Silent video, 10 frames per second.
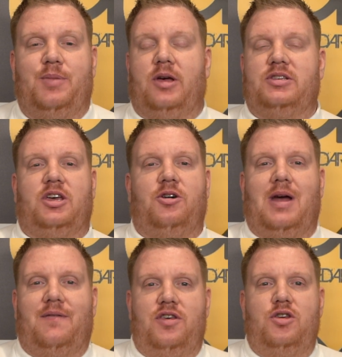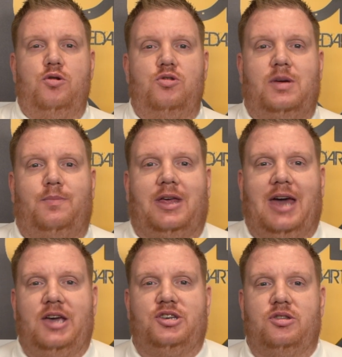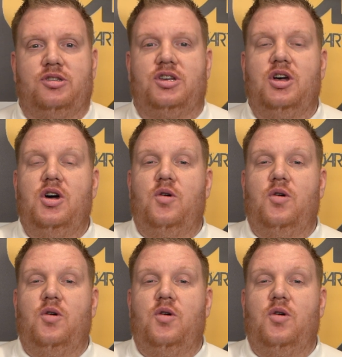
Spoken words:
because it could have huge implications